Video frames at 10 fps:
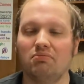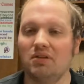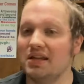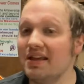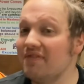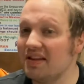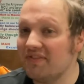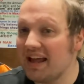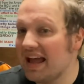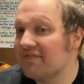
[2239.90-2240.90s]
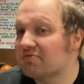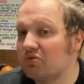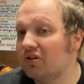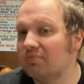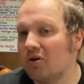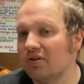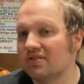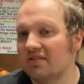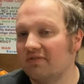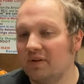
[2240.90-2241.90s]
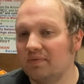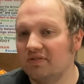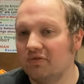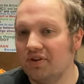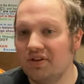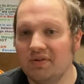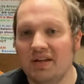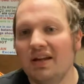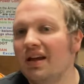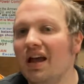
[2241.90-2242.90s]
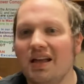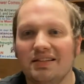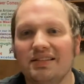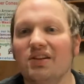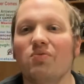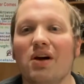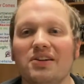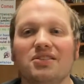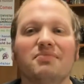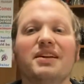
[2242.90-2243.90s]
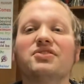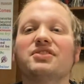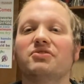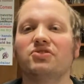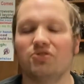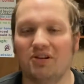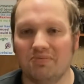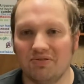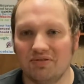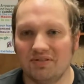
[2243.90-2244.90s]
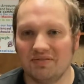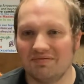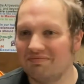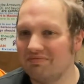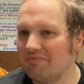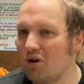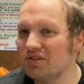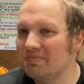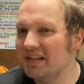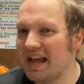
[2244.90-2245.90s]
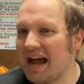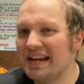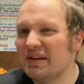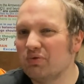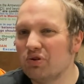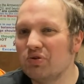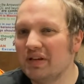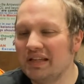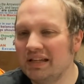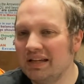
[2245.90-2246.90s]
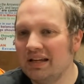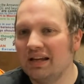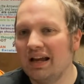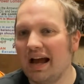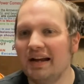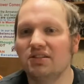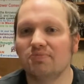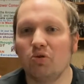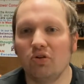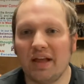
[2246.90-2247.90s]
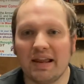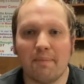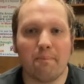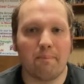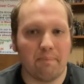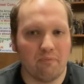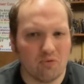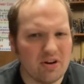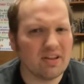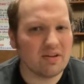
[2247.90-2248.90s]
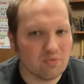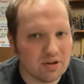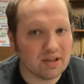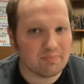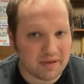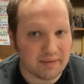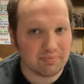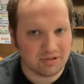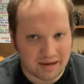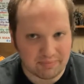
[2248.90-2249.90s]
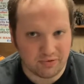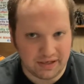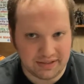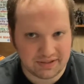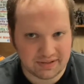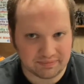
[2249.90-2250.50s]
Even if I have spoiled parts of the films for you, still watch them. They're still enjoyable. Ultimately, I didn't spoil any really, really big plot points.